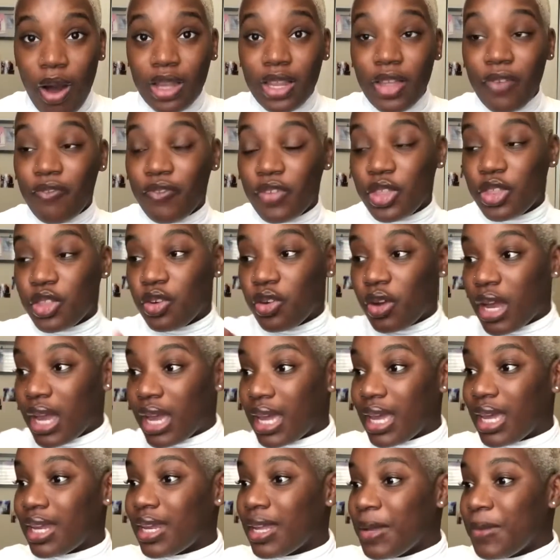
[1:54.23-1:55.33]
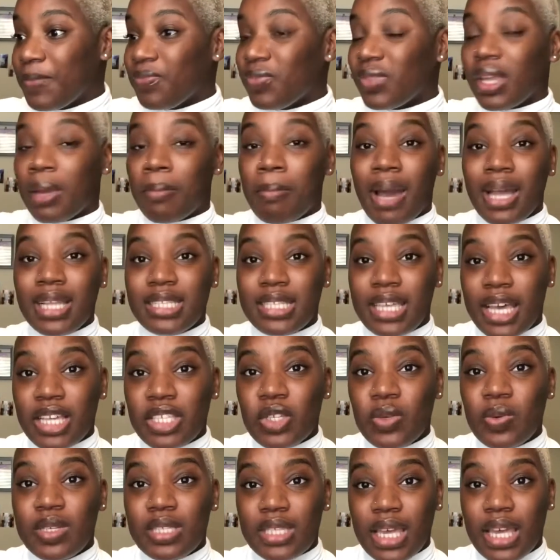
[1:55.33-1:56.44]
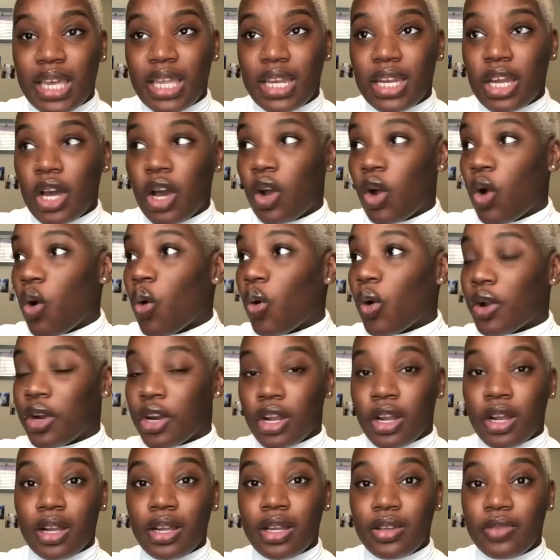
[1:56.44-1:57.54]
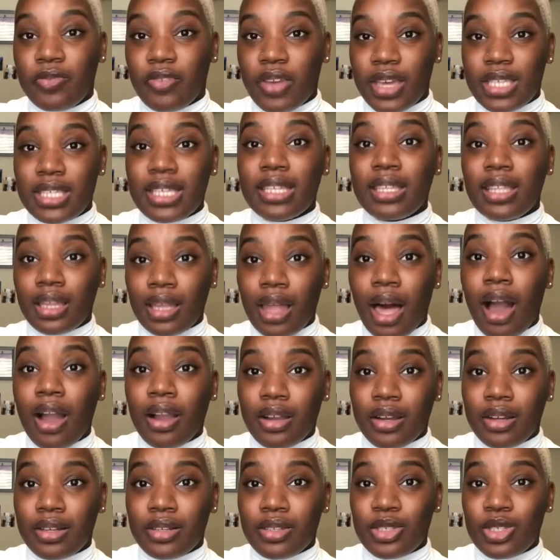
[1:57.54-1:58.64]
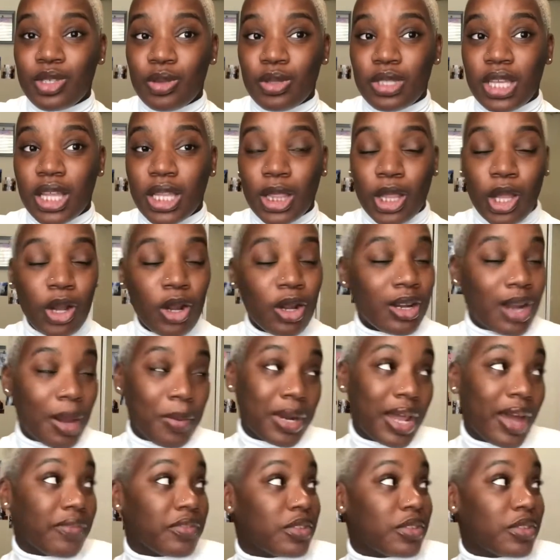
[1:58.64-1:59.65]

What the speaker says: of 5th grade, my desk was in a corner facing the lockers. So to learn, I would have to